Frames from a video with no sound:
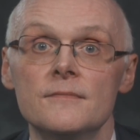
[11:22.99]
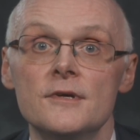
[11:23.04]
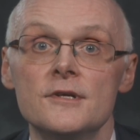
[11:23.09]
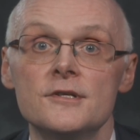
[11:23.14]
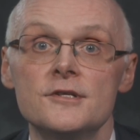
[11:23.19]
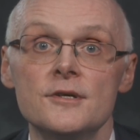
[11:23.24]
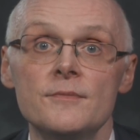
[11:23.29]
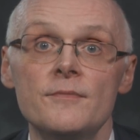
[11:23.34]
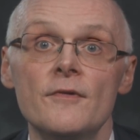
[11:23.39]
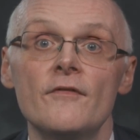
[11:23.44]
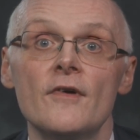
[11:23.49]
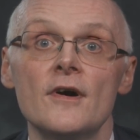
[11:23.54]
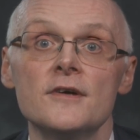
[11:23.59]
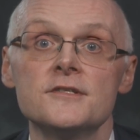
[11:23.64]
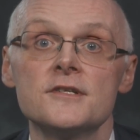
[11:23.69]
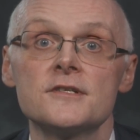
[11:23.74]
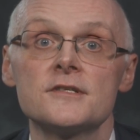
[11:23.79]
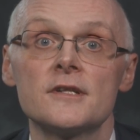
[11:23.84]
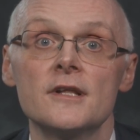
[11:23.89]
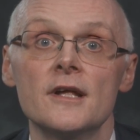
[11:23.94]

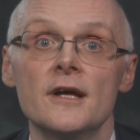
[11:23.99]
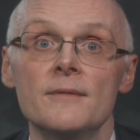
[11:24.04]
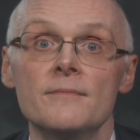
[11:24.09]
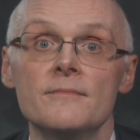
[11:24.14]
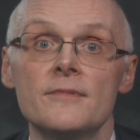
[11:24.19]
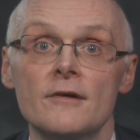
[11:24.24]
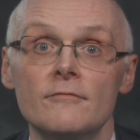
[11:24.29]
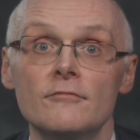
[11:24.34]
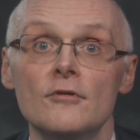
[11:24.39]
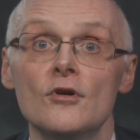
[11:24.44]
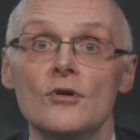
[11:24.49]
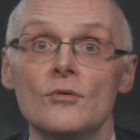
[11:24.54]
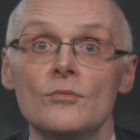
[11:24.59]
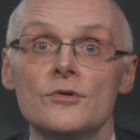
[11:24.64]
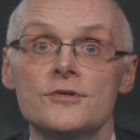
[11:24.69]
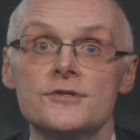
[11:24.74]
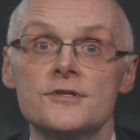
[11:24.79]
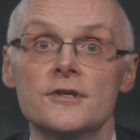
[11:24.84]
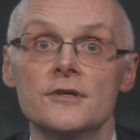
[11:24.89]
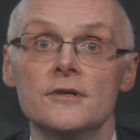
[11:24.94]
Supervisors claim their role
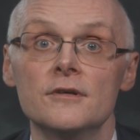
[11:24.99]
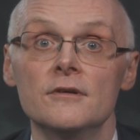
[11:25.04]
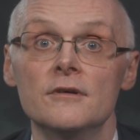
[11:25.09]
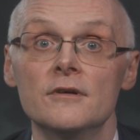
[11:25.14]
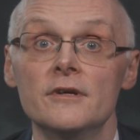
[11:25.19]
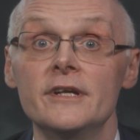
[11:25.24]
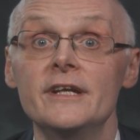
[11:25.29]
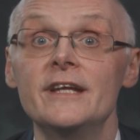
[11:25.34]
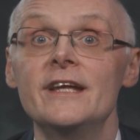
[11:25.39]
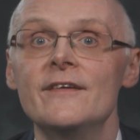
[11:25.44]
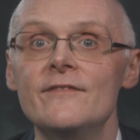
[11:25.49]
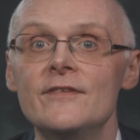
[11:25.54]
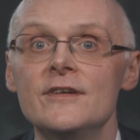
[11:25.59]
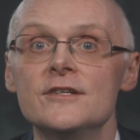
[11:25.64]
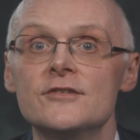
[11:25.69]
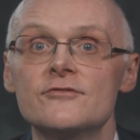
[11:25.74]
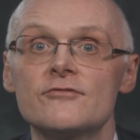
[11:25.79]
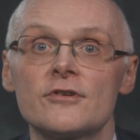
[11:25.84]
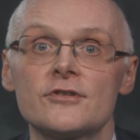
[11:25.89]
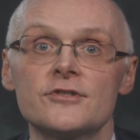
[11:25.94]
was to give
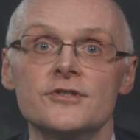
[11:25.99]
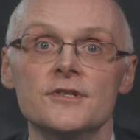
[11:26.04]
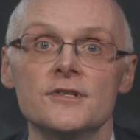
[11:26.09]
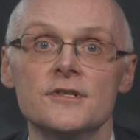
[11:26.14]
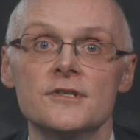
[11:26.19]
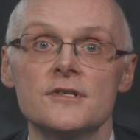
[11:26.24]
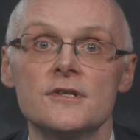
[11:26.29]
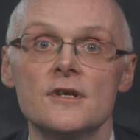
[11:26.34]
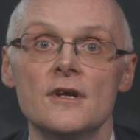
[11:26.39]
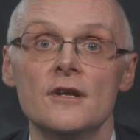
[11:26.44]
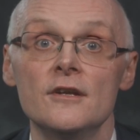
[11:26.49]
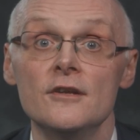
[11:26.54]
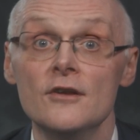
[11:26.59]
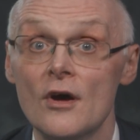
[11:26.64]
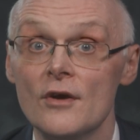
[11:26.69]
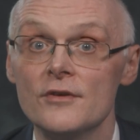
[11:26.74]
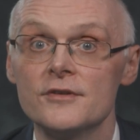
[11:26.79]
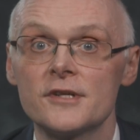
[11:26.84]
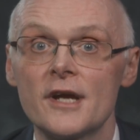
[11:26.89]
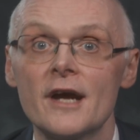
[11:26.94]
instructions,
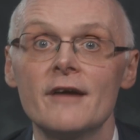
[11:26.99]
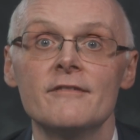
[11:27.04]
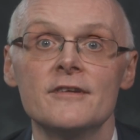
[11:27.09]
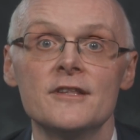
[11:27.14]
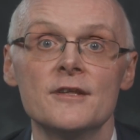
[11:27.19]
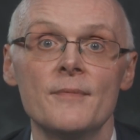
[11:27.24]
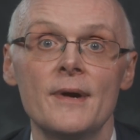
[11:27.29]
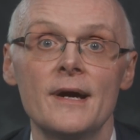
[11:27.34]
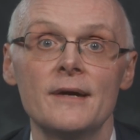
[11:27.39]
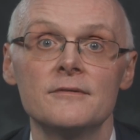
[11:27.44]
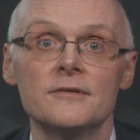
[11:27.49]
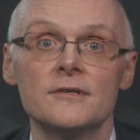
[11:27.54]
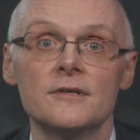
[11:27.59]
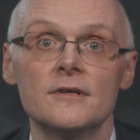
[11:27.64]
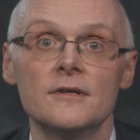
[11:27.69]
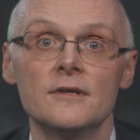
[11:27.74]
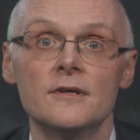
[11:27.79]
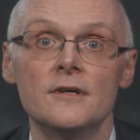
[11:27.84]
not carry them out.